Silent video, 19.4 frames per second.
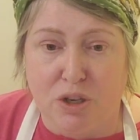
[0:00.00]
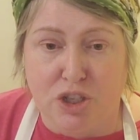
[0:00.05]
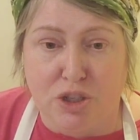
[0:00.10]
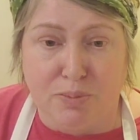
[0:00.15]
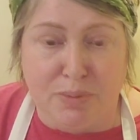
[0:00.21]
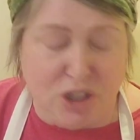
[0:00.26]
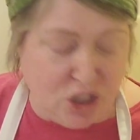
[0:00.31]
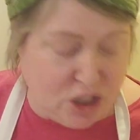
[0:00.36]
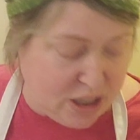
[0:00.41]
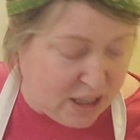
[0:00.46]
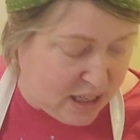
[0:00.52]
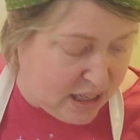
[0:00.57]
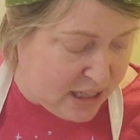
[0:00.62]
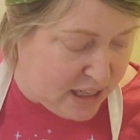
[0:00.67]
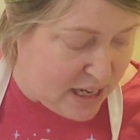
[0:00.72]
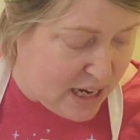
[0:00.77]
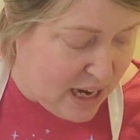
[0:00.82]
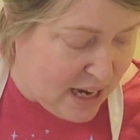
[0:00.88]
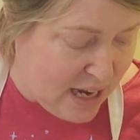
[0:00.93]
machine
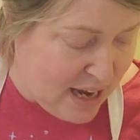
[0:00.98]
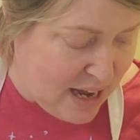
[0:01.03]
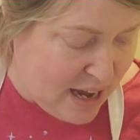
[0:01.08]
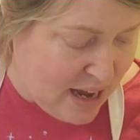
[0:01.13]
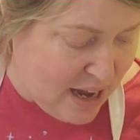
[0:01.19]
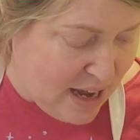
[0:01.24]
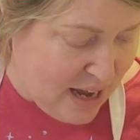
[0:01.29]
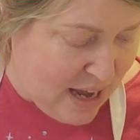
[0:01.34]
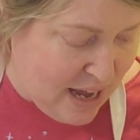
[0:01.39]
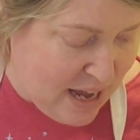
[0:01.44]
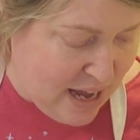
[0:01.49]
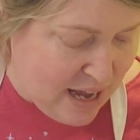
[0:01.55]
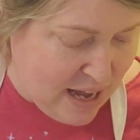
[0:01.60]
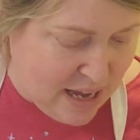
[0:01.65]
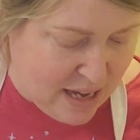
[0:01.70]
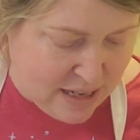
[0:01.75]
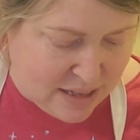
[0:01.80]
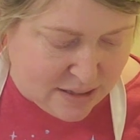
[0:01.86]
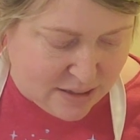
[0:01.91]

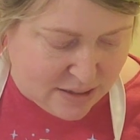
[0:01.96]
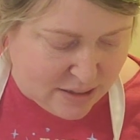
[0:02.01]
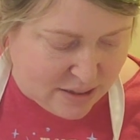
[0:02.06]
and